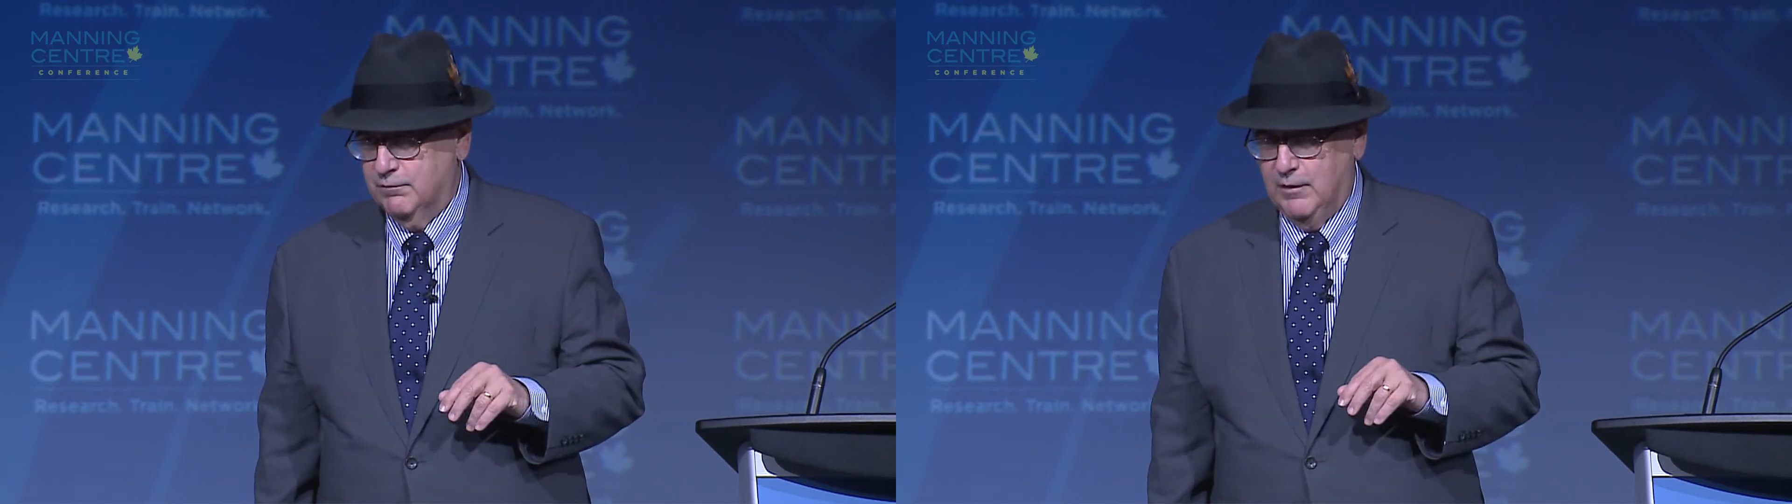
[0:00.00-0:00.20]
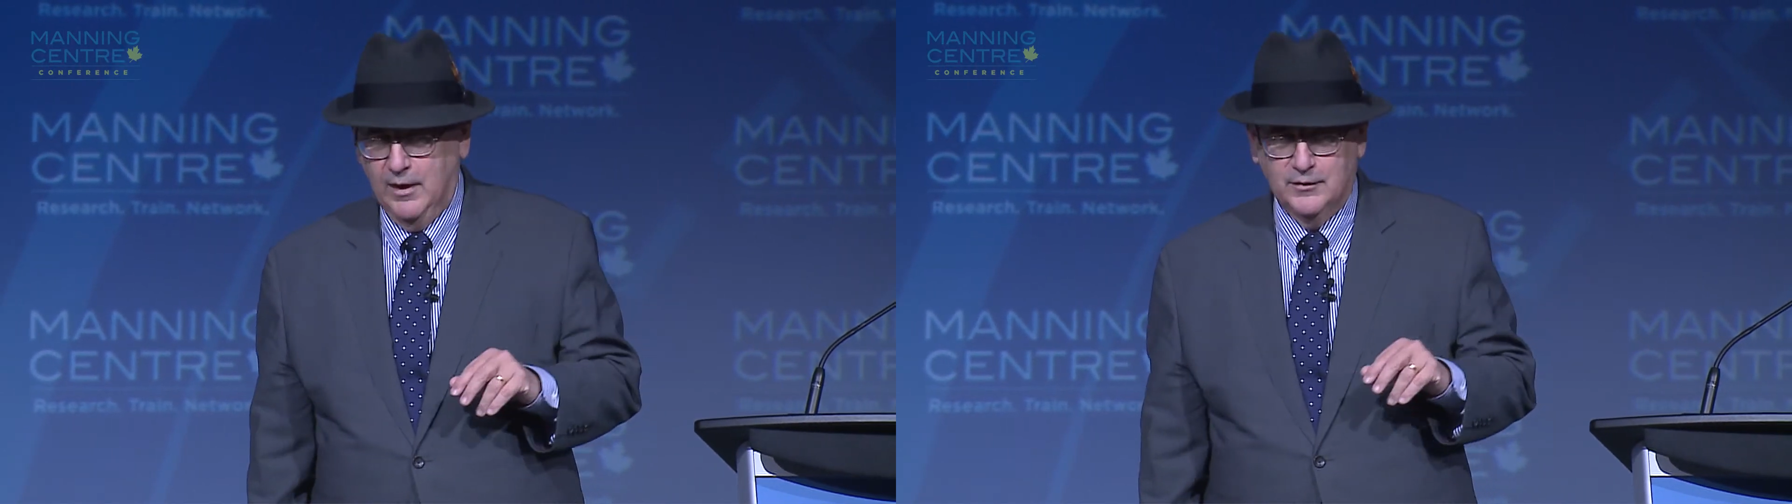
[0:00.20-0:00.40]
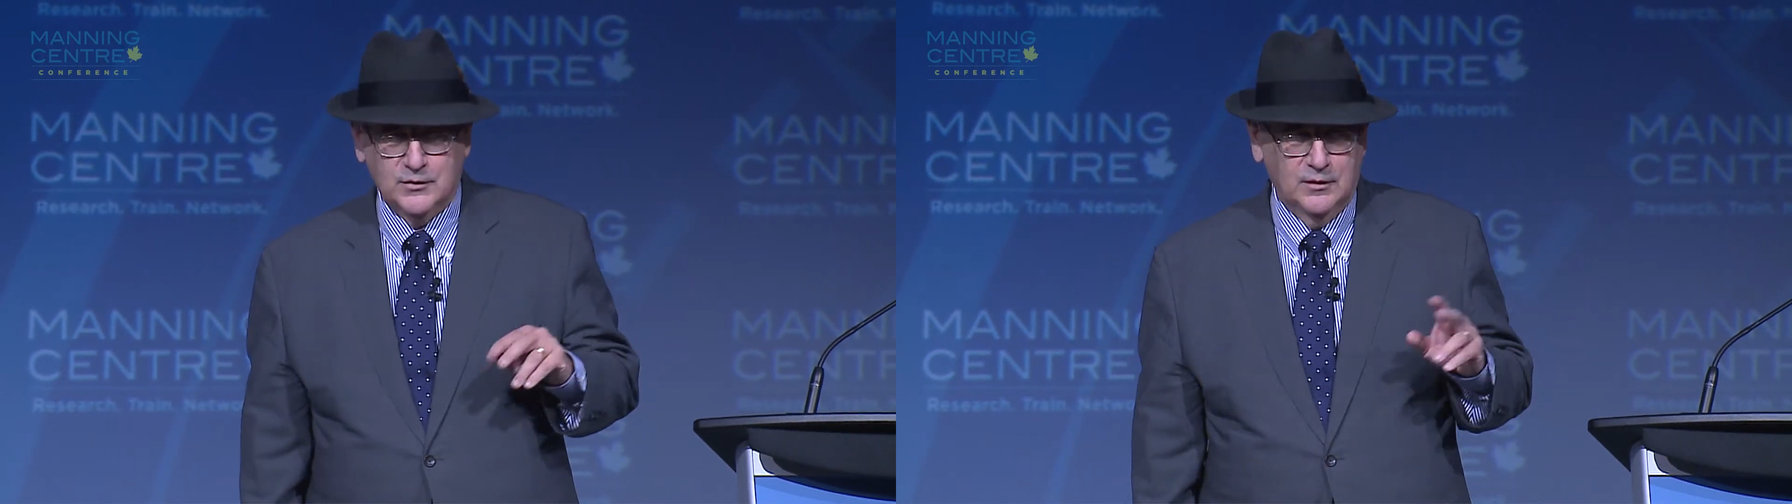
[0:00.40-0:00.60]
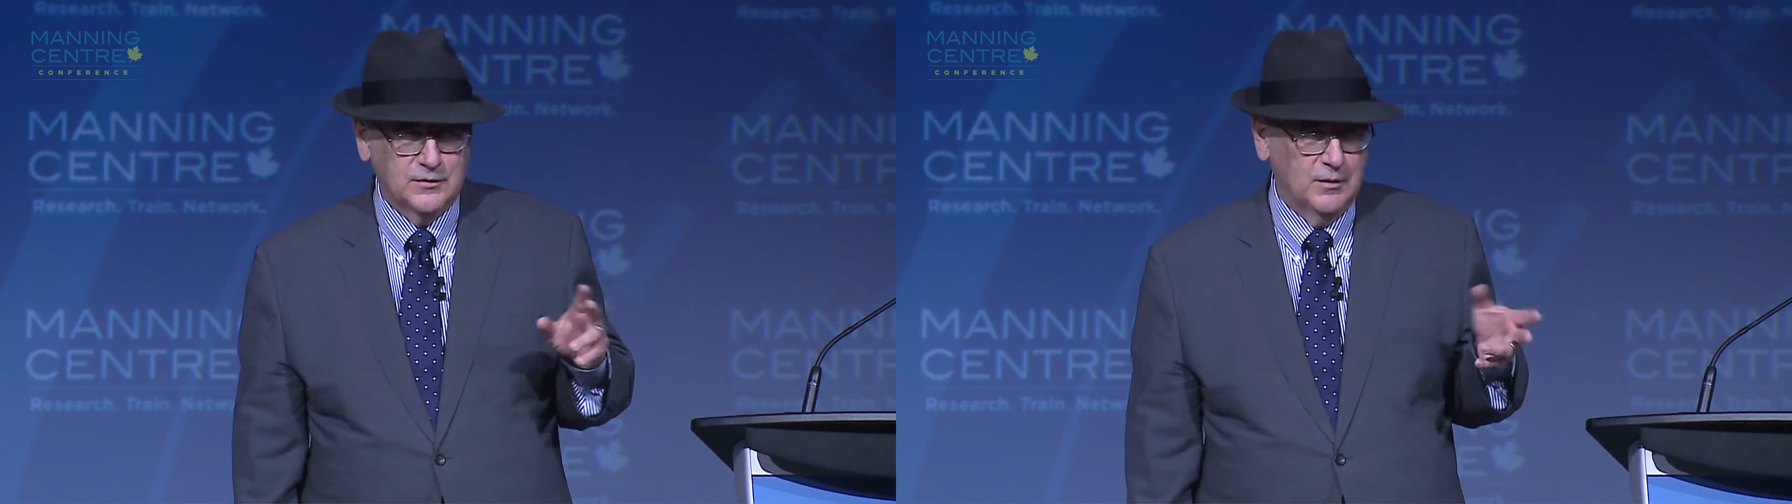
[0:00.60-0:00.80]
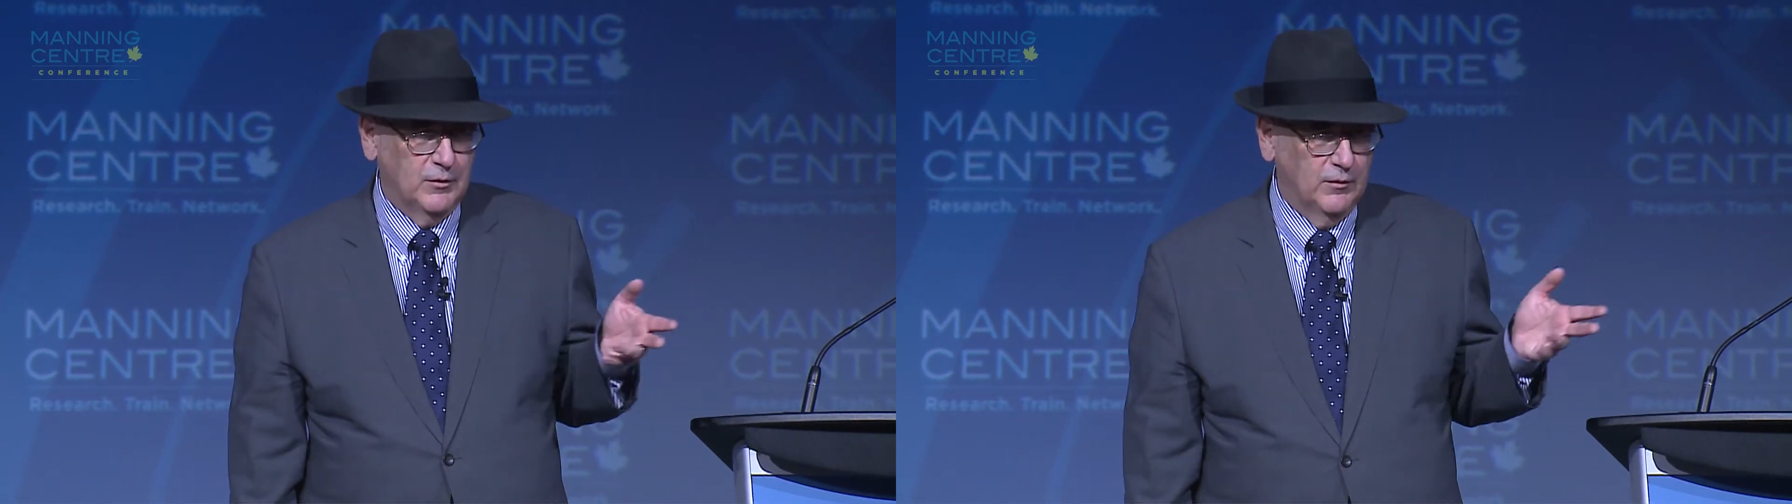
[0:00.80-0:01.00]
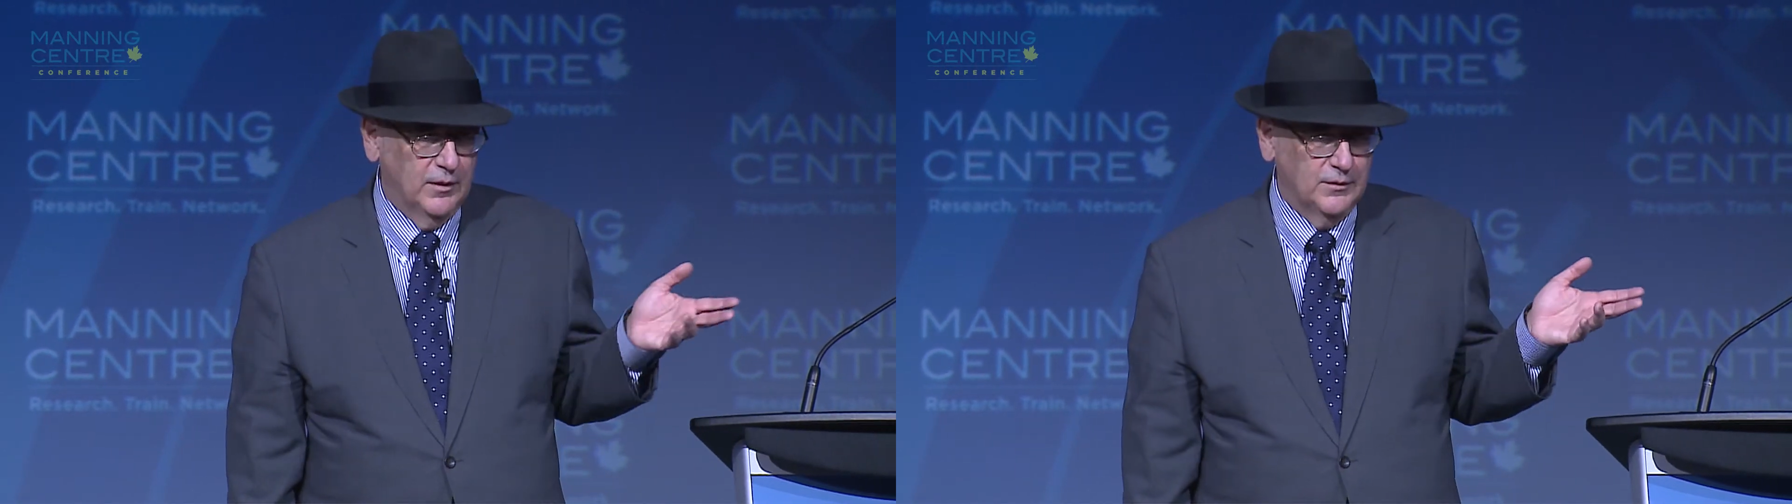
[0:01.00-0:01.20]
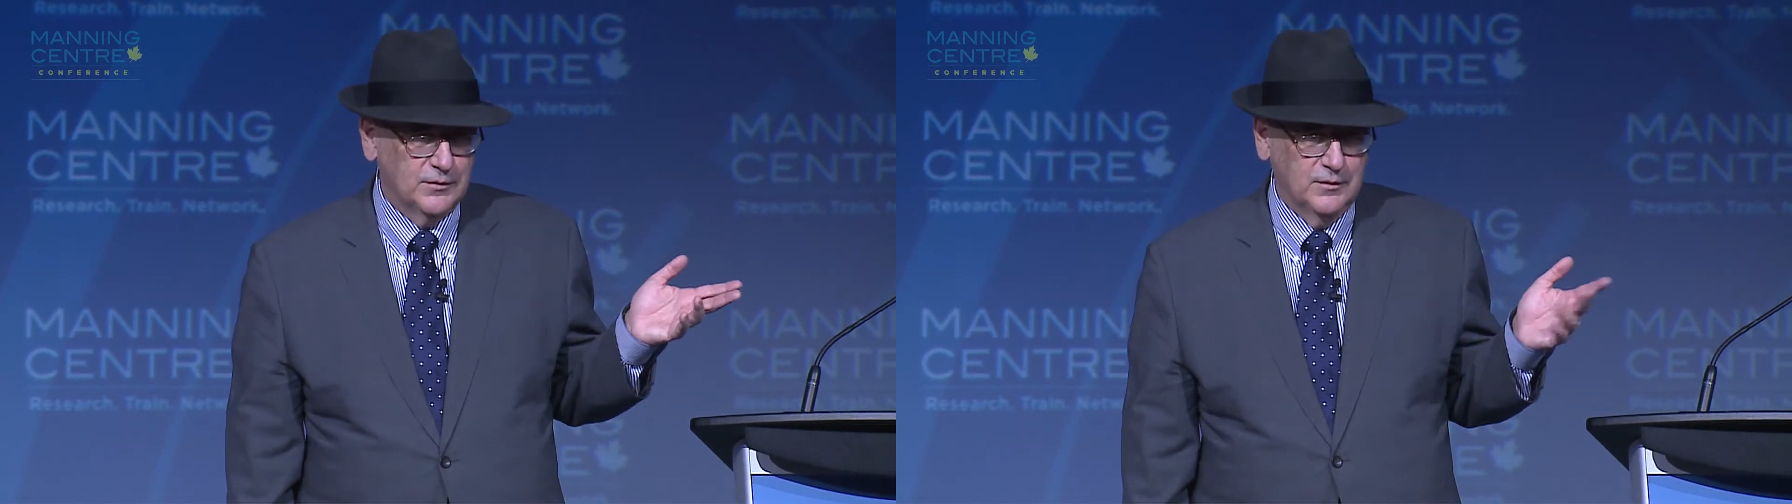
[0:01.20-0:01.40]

France and its immigrants,